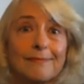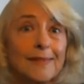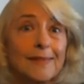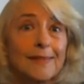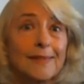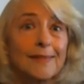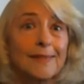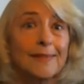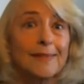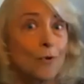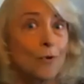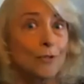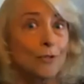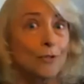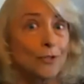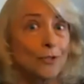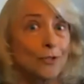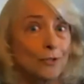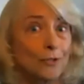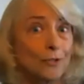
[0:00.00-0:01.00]
And of
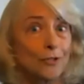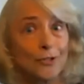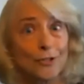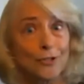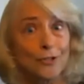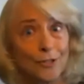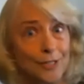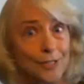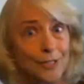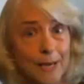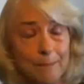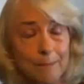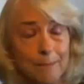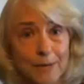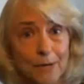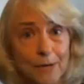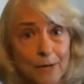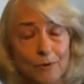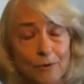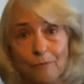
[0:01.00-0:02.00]
course, her insurance company
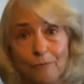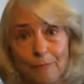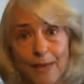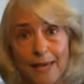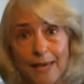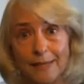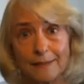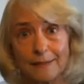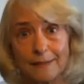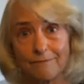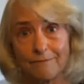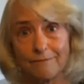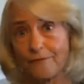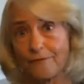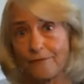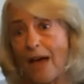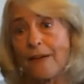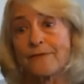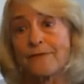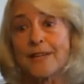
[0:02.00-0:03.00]
would have paid
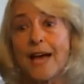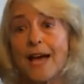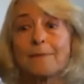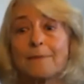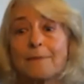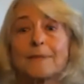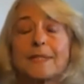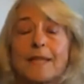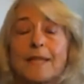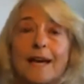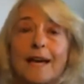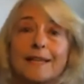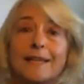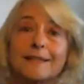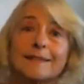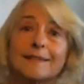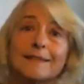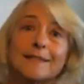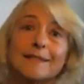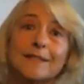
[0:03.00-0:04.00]
five times that.
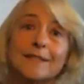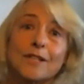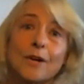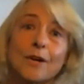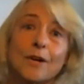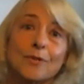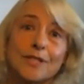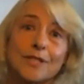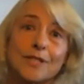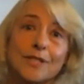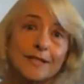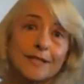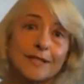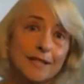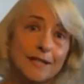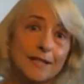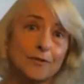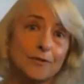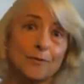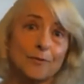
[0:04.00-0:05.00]
So this is
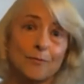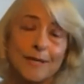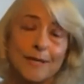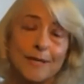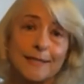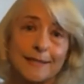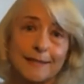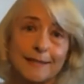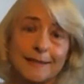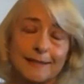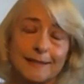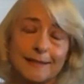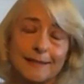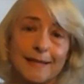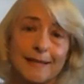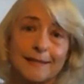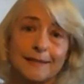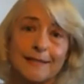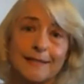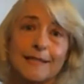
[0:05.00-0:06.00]
another reason
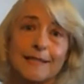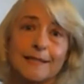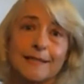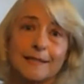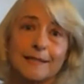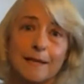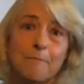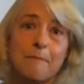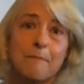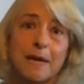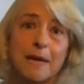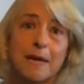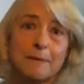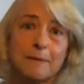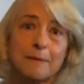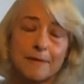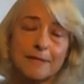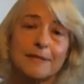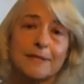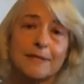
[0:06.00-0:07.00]
that these
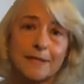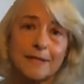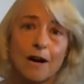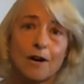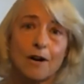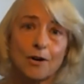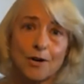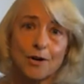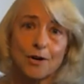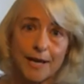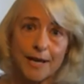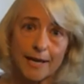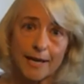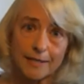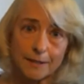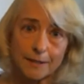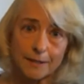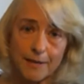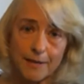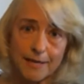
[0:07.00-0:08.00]
amendments are hurting
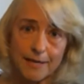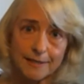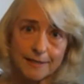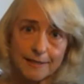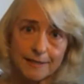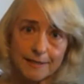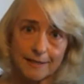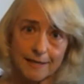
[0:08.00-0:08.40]
us, because